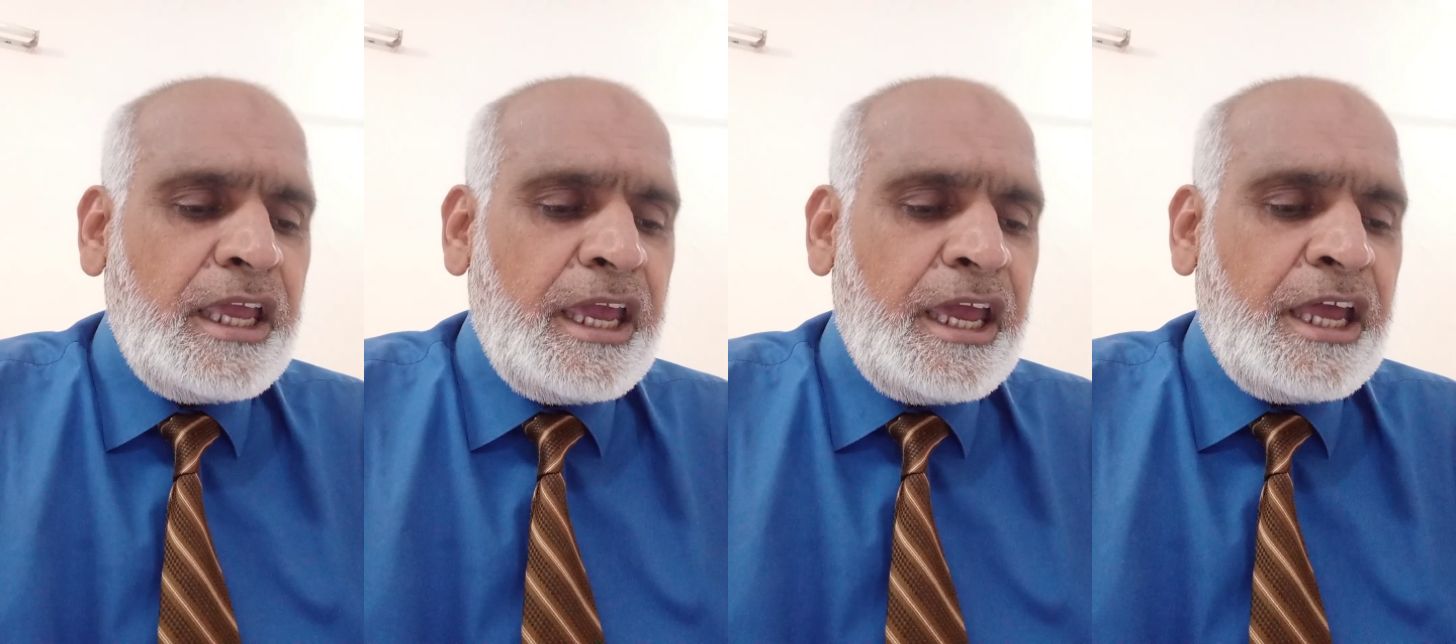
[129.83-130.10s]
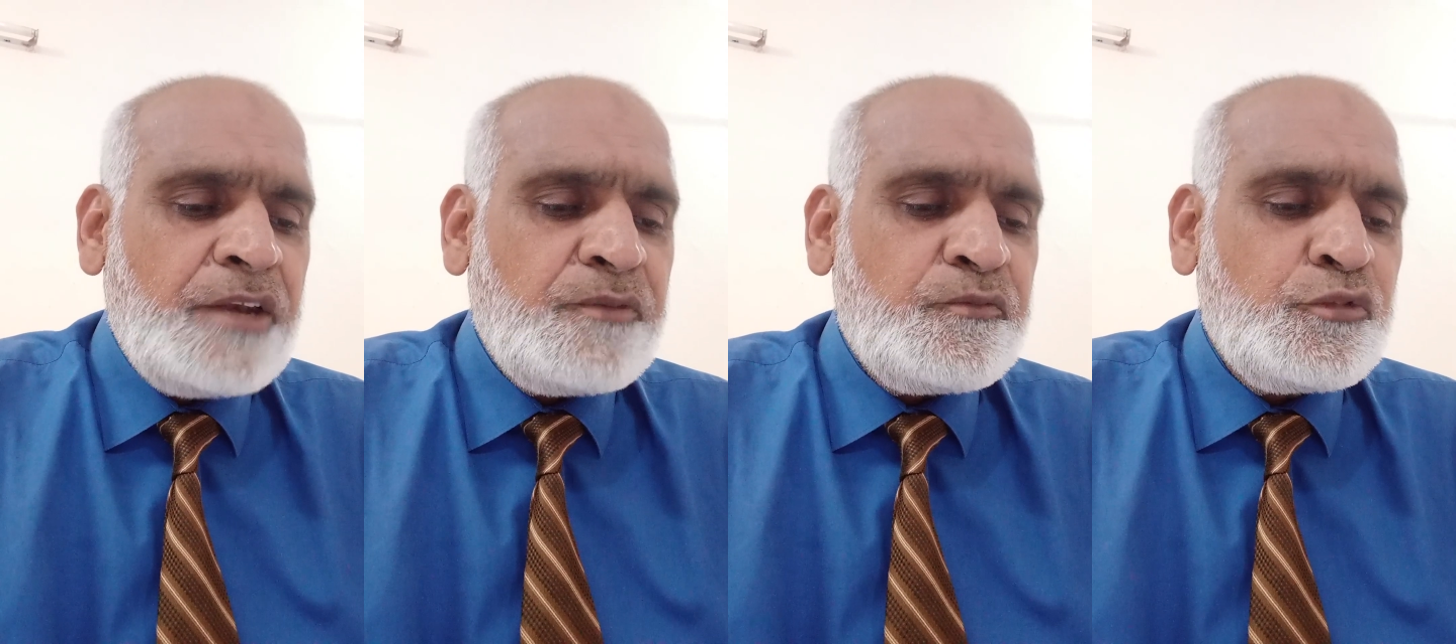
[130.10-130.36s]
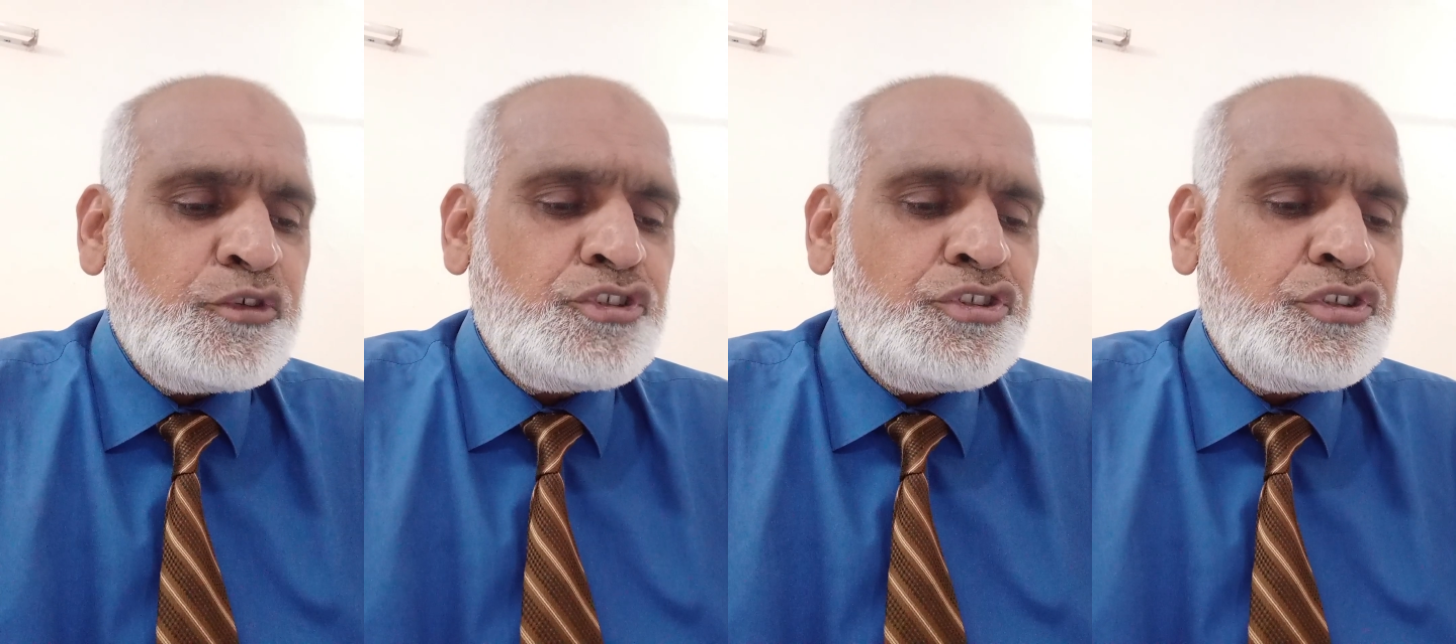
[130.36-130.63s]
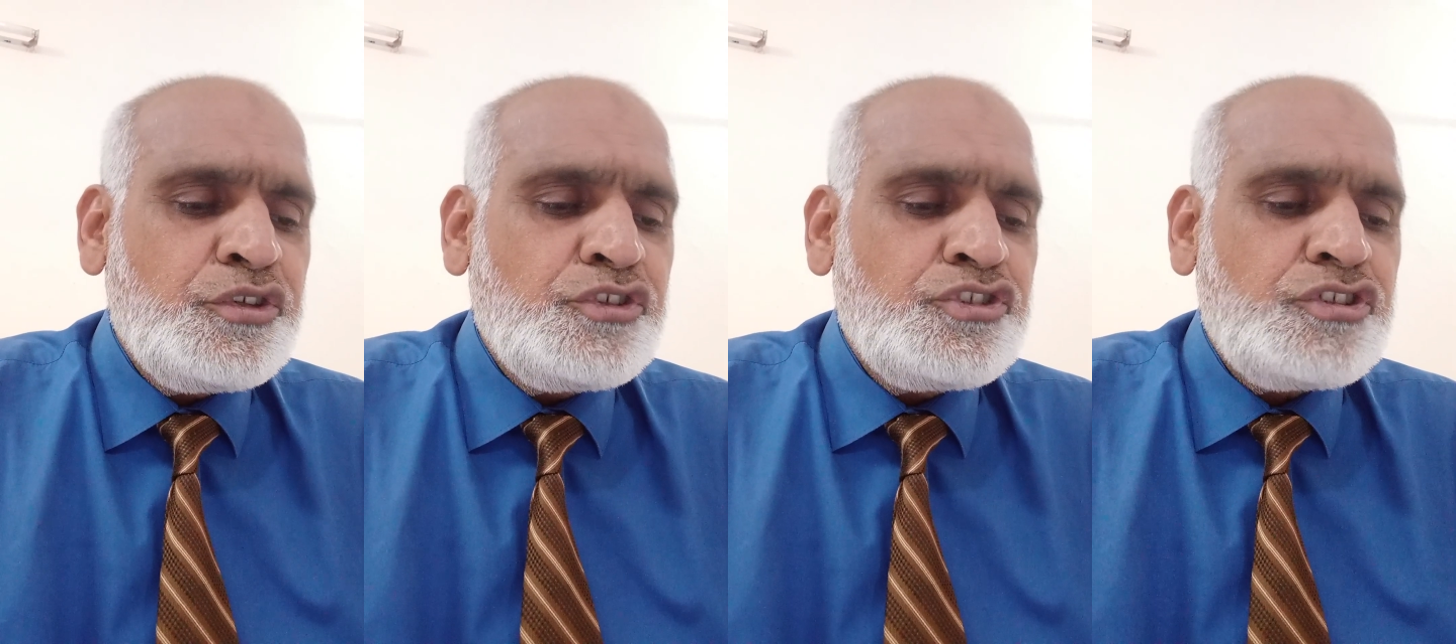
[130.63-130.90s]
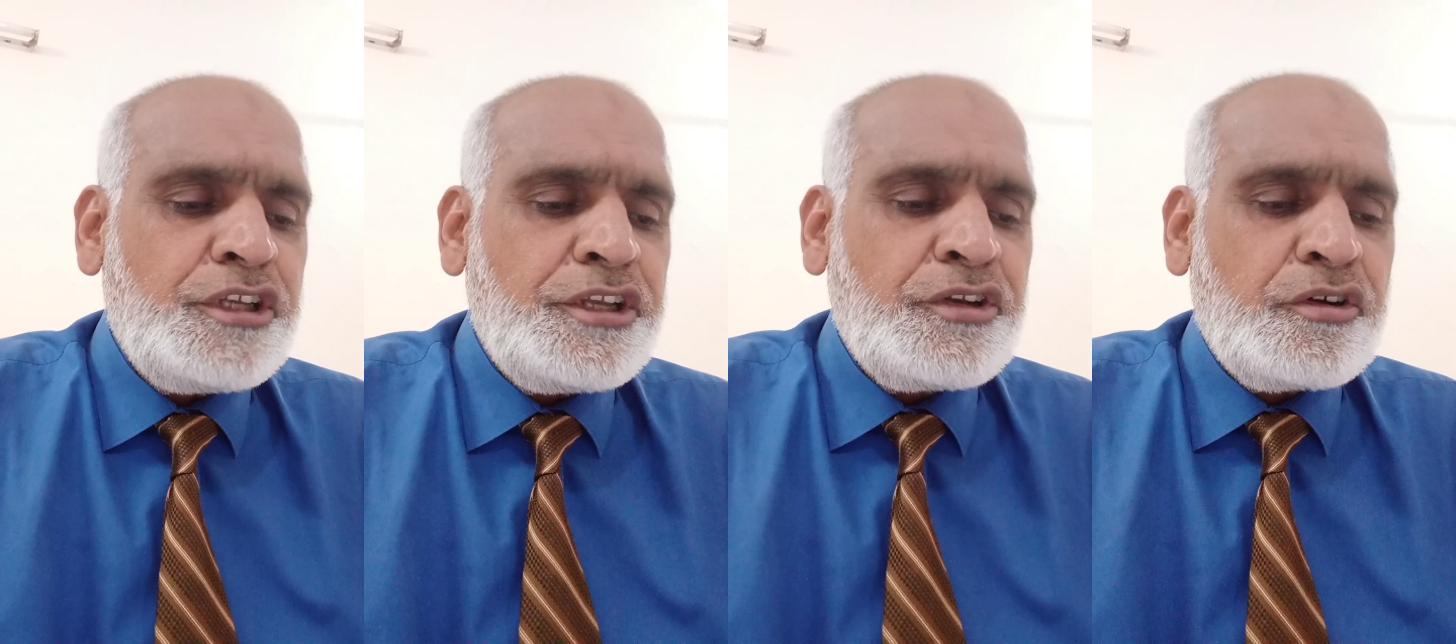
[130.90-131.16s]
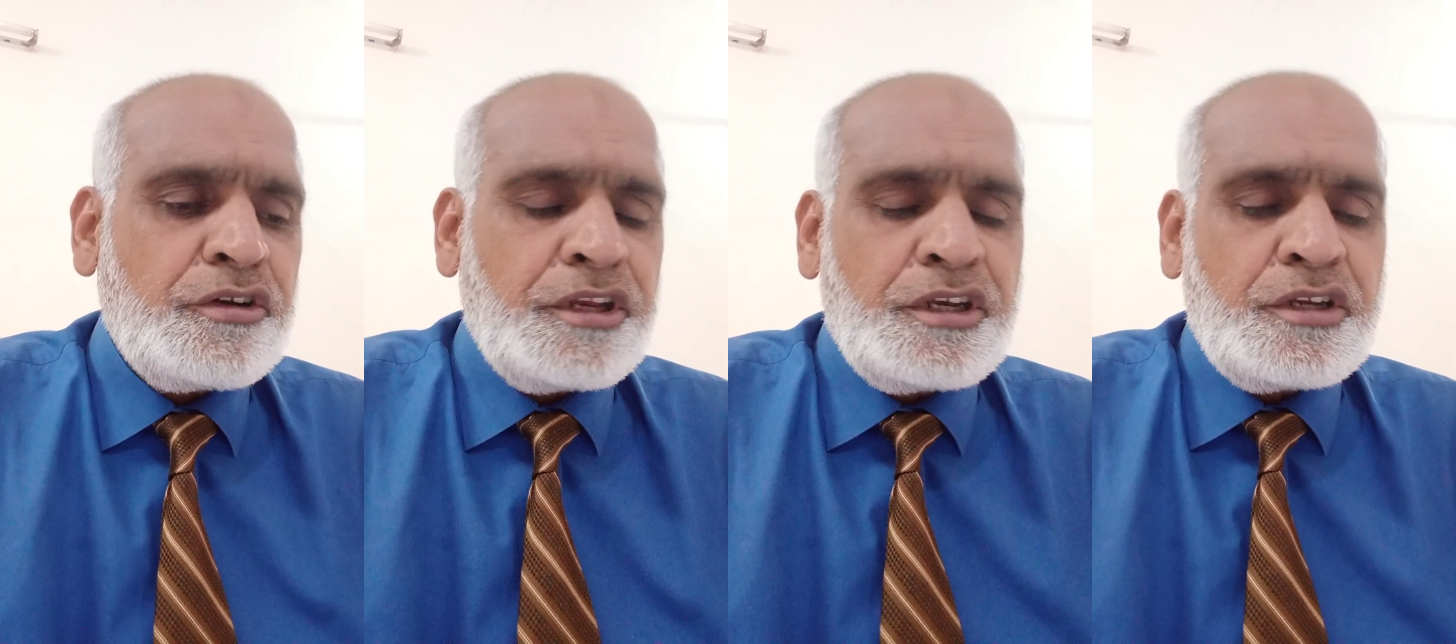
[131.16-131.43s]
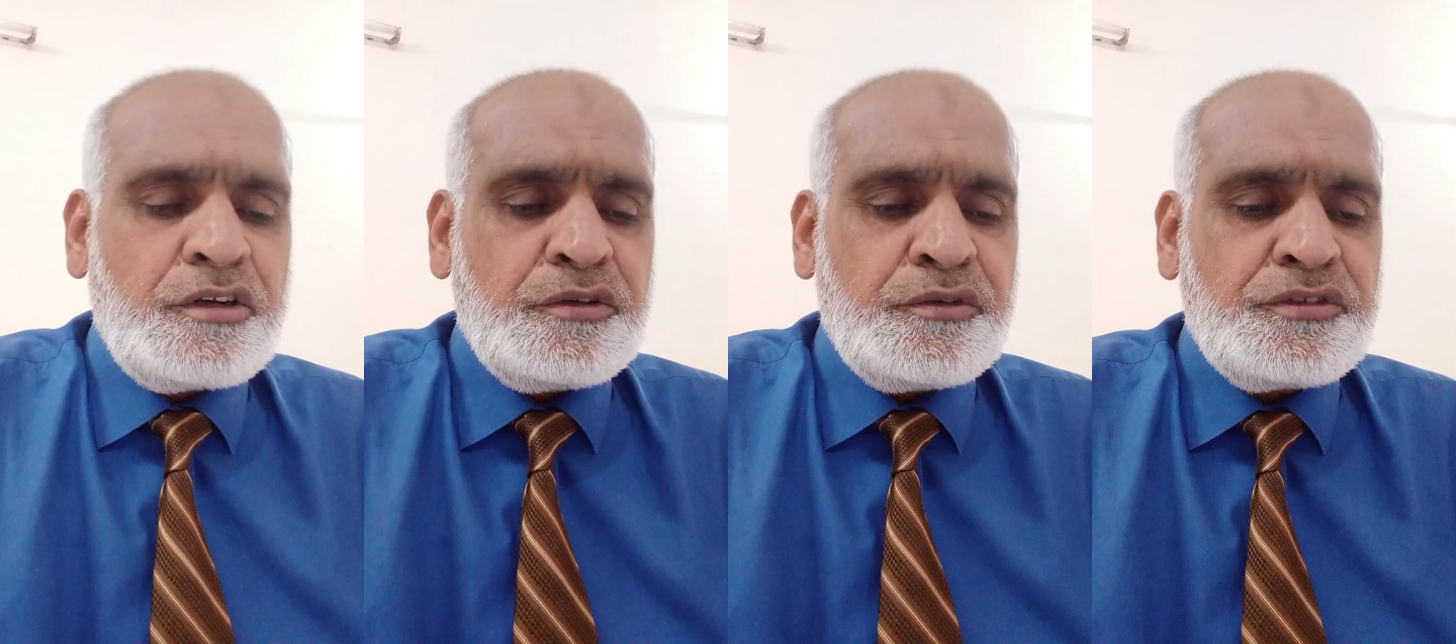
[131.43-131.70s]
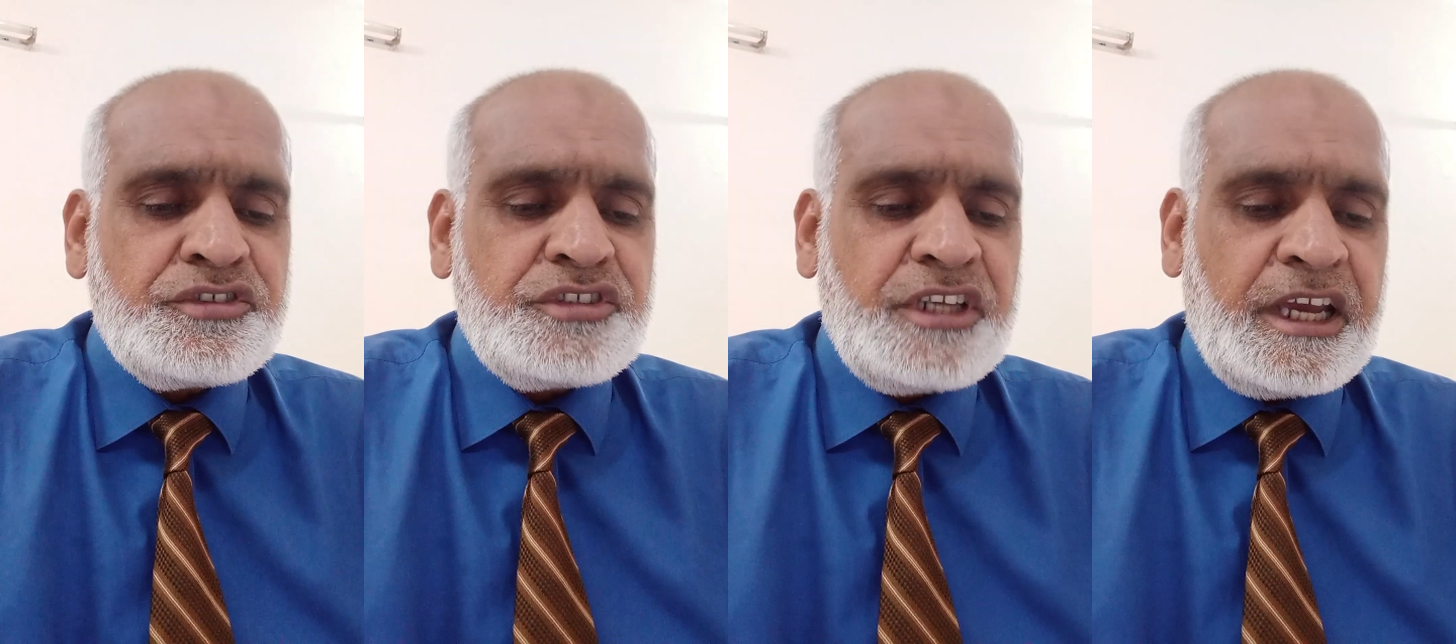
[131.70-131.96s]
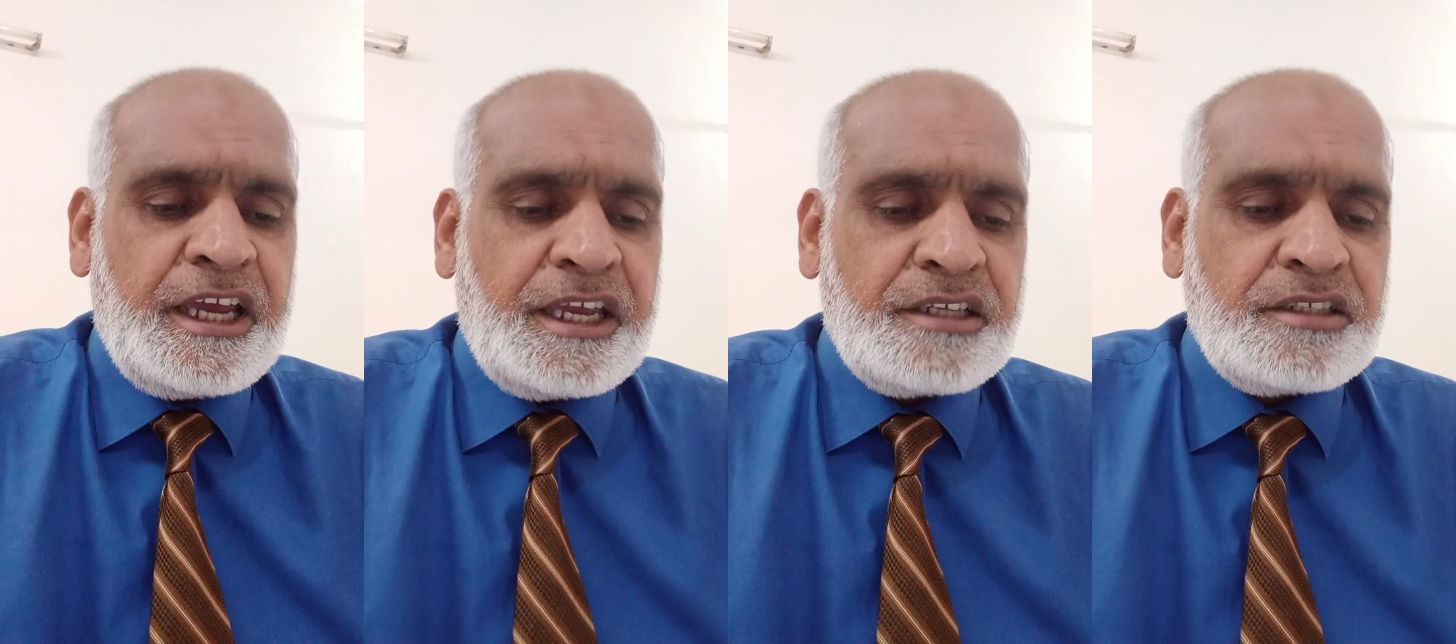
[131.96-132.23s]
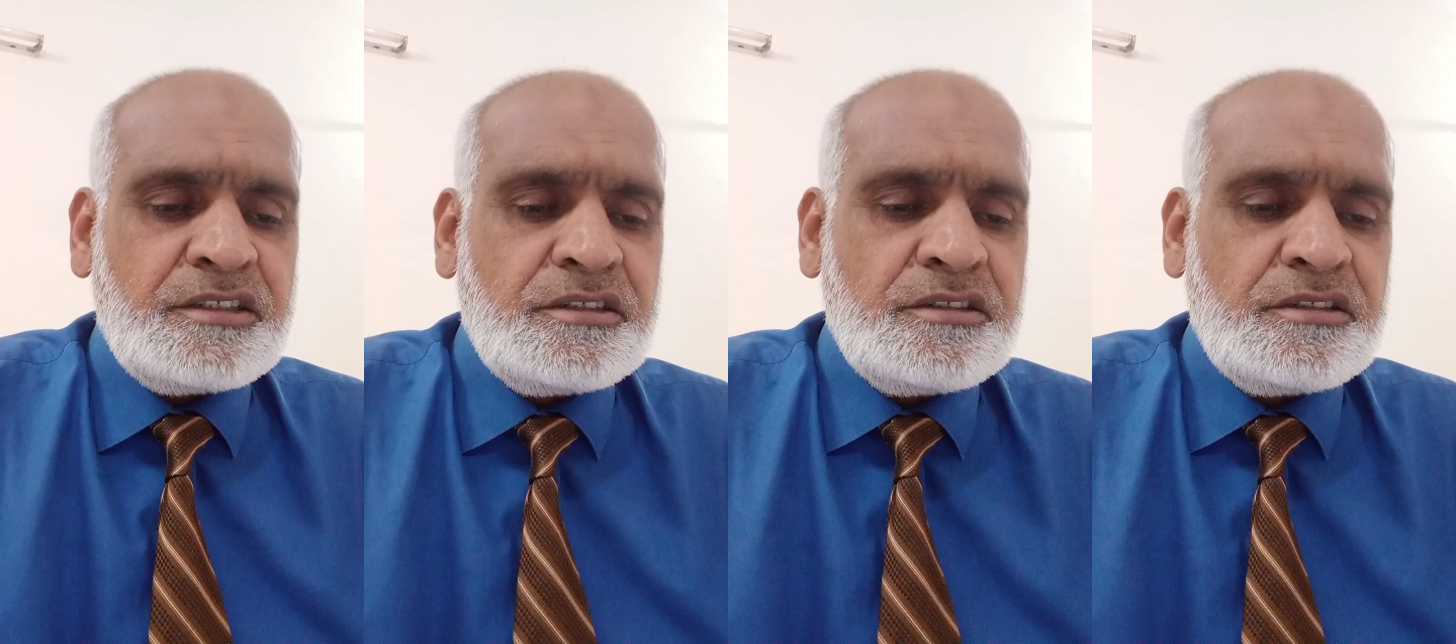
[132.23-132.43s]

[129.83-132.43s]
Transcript: and would usually not include slang.